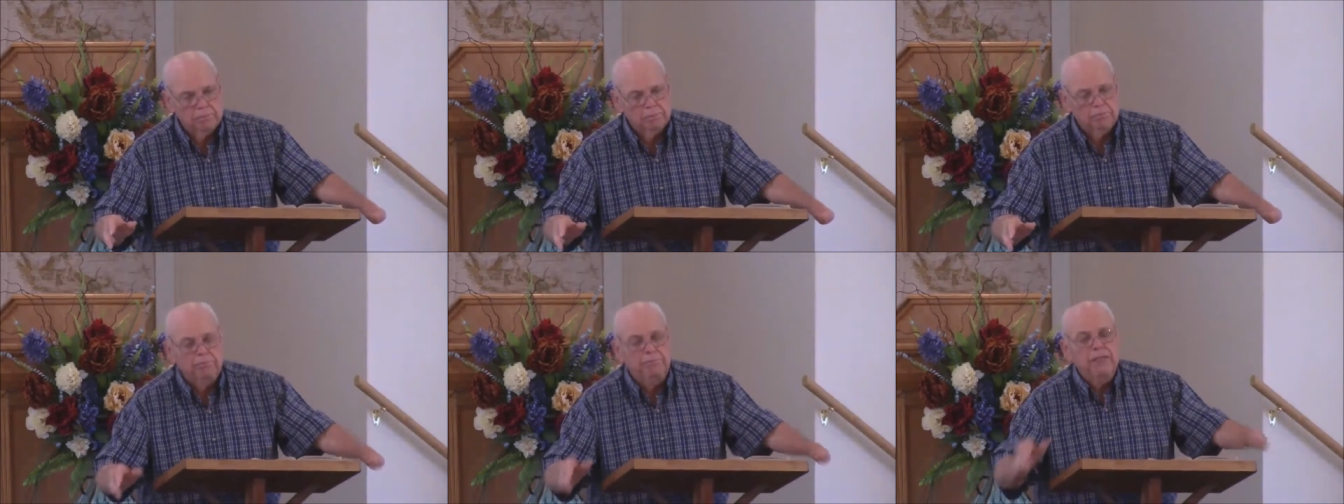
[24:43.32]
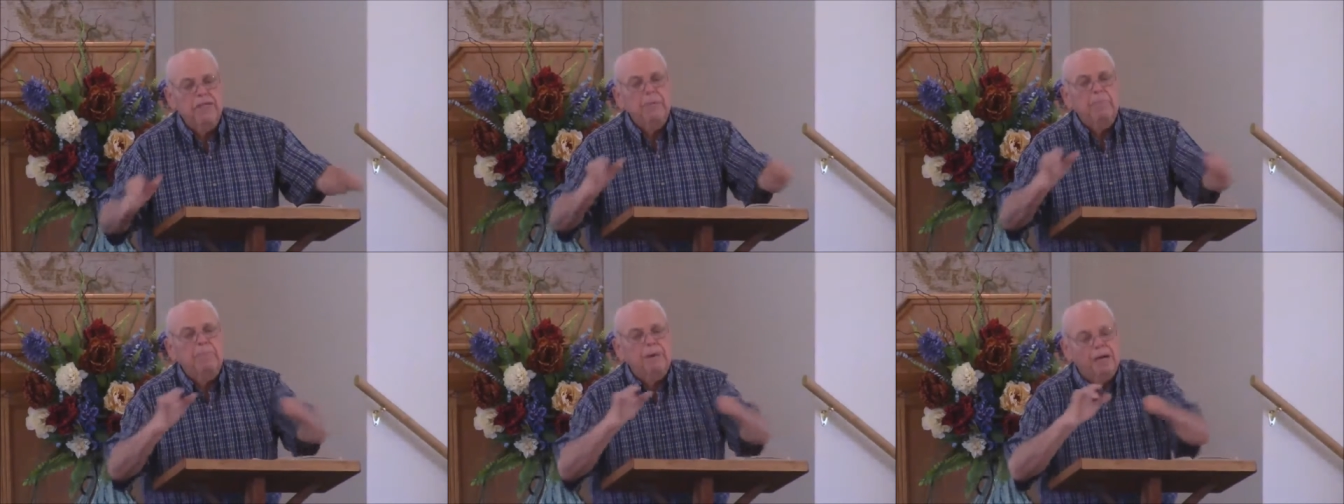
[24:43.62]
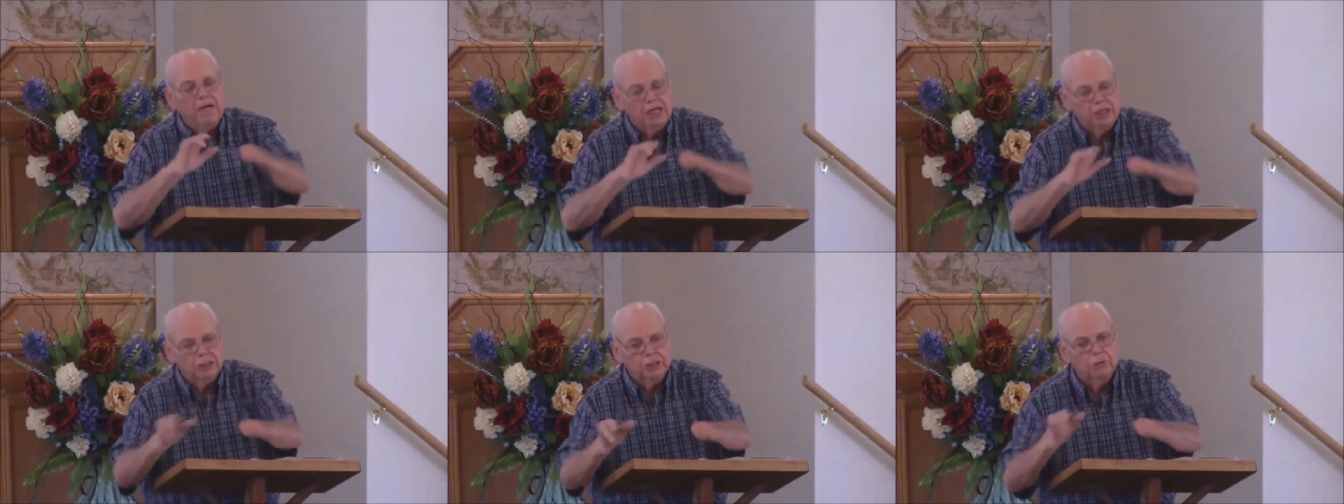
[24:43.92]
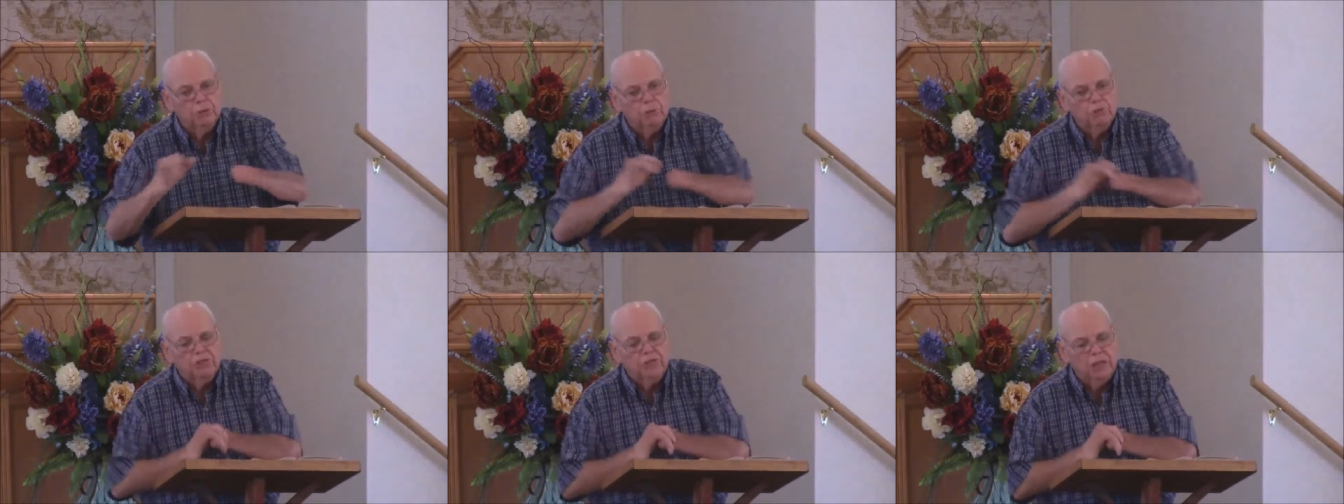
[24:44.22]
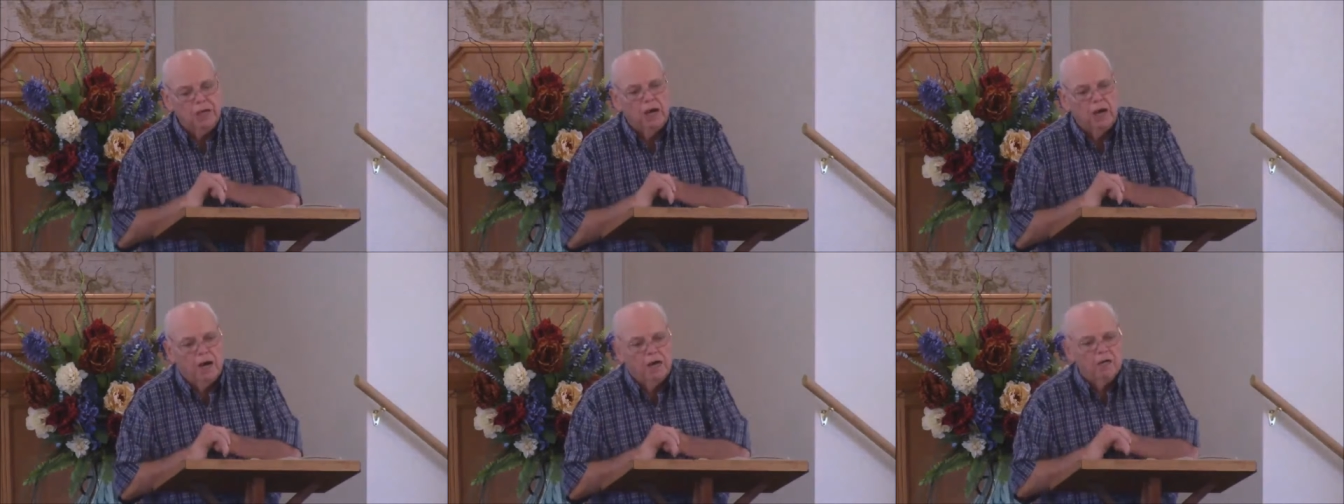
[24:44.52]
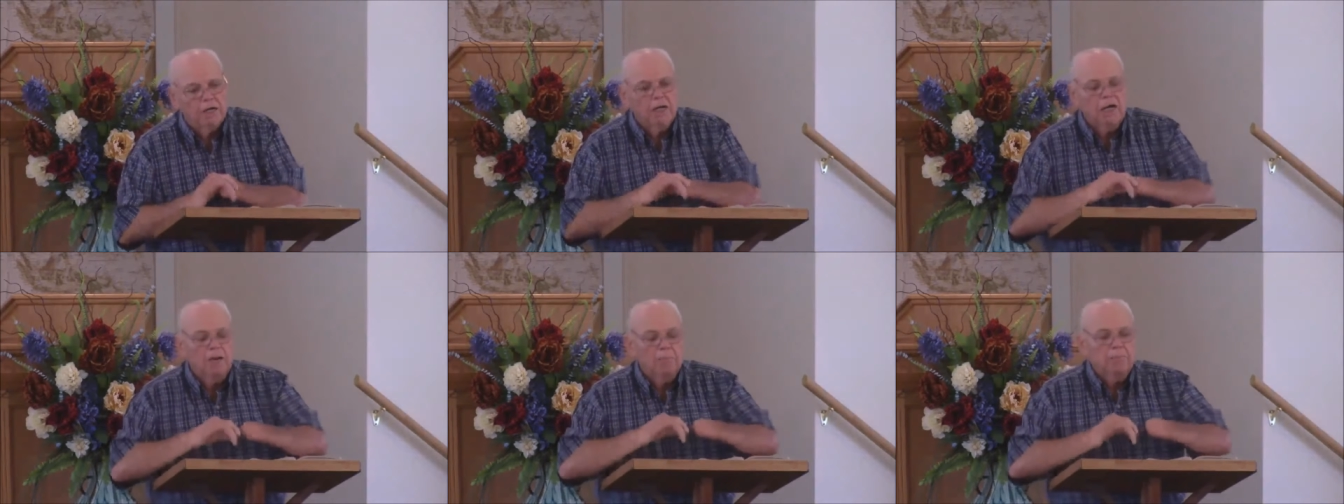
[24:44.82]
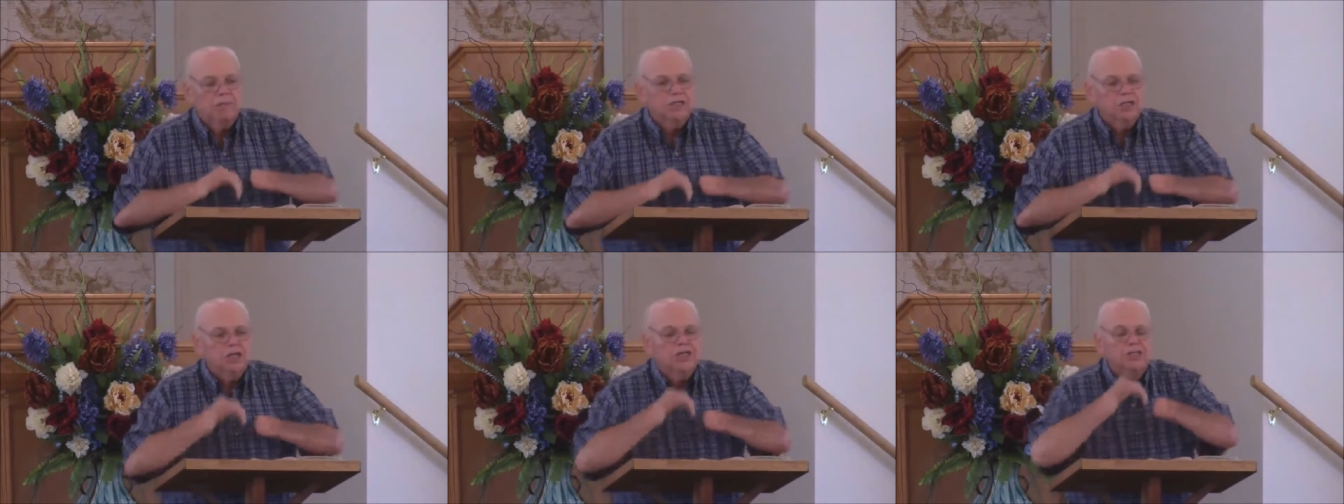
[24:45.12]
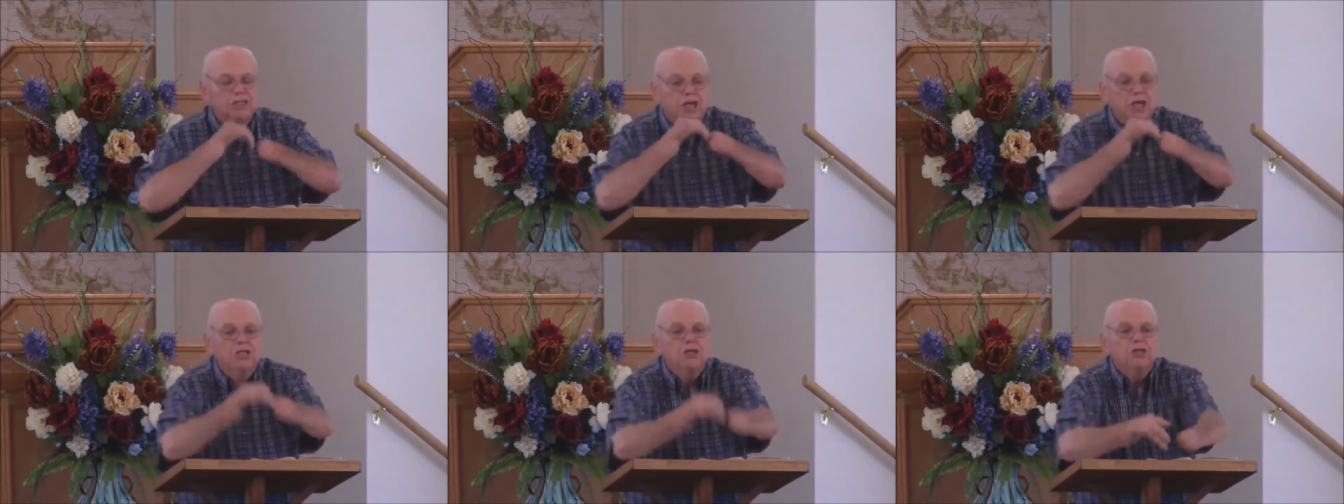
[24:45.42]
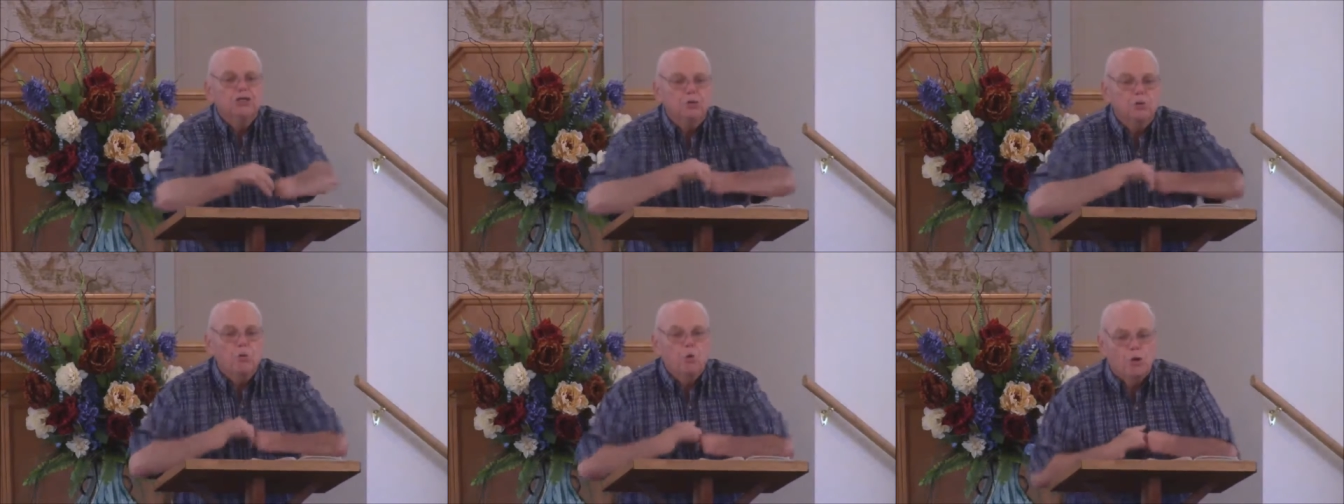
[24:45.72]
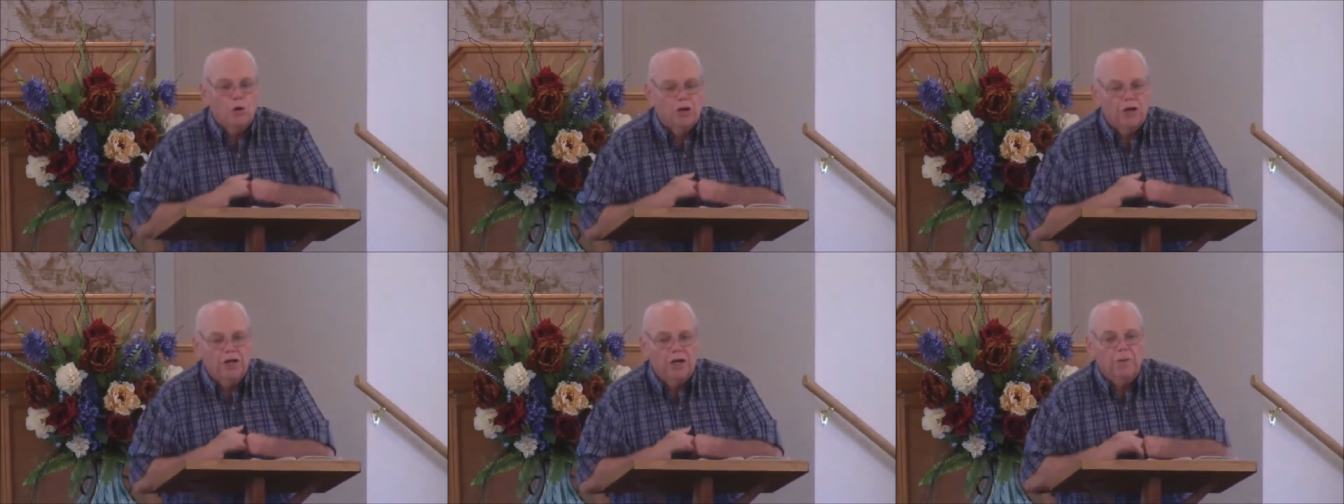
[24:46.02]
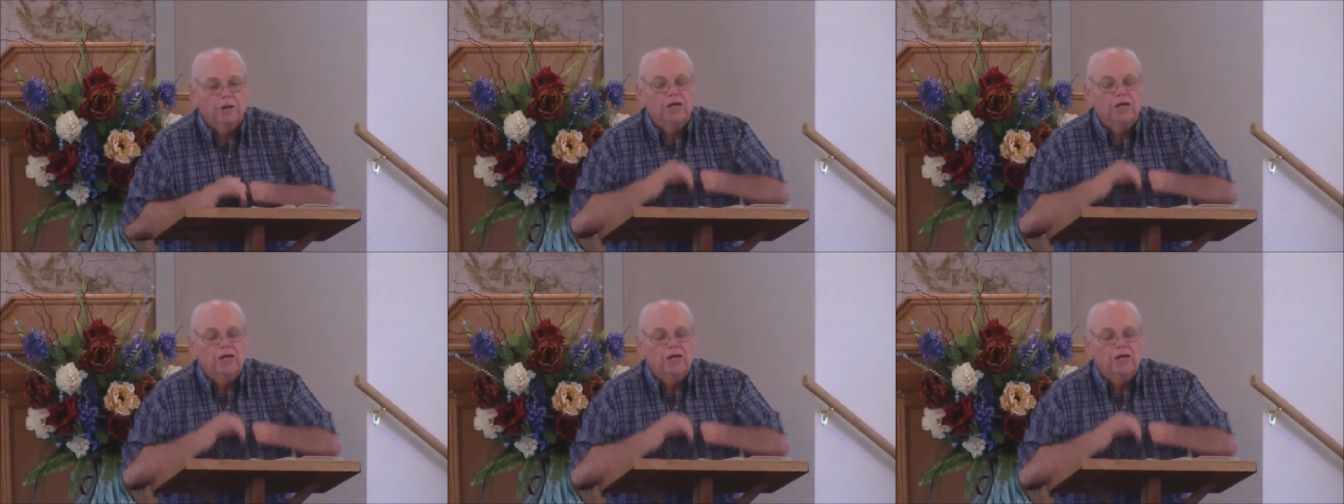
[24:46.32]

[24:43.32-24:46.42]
Be patient with God, but continue to worry Him,